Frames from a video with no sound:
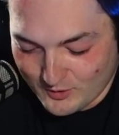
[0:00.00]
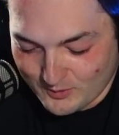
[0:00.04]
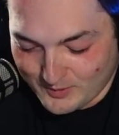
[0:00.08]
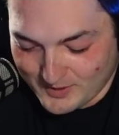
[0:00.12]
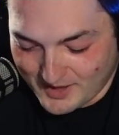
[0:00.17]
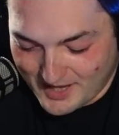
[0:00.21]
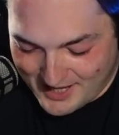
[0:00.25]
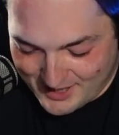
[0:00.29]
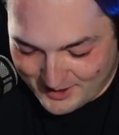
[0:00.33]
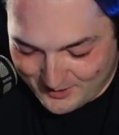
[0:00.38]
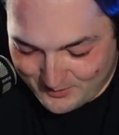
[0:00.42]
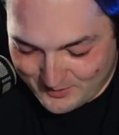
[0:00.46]

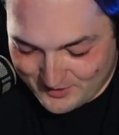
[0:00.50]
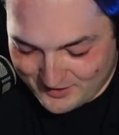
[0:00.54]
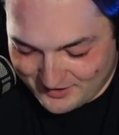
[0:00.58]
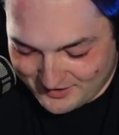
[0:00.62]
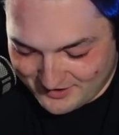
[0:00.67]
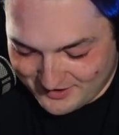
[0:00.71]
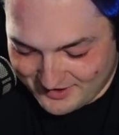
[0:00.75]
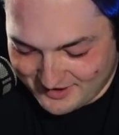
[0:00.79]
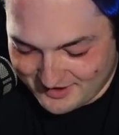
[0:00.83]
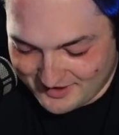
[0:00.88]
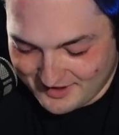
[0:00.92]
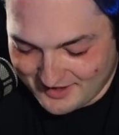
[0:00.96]
Blackman
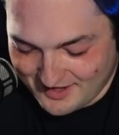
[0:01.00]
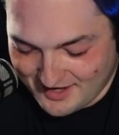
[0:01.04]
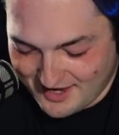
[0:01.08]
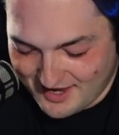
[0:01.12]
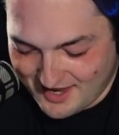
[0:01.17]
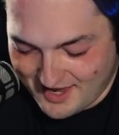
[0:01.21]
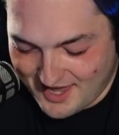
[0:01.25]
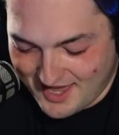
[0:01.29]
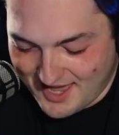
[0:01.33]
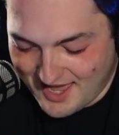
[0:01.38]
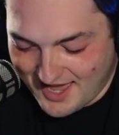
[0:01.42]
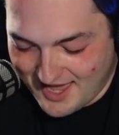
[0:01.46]

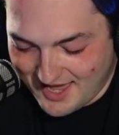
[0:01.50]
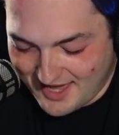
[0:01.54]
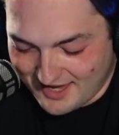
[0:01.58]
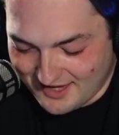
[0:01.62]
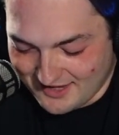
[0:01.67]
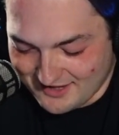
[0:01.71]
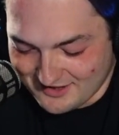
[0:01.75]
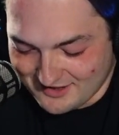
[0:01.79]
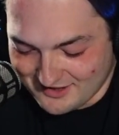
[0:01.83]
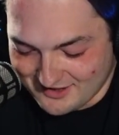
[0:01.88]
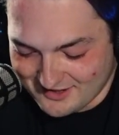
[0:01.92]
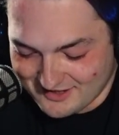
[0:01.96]

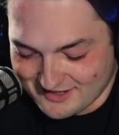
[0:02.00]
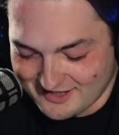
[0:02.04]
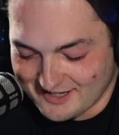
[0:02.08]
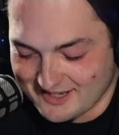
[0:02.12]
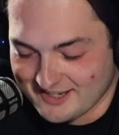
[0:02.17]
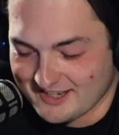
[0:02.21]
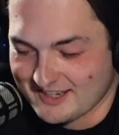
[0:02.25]
is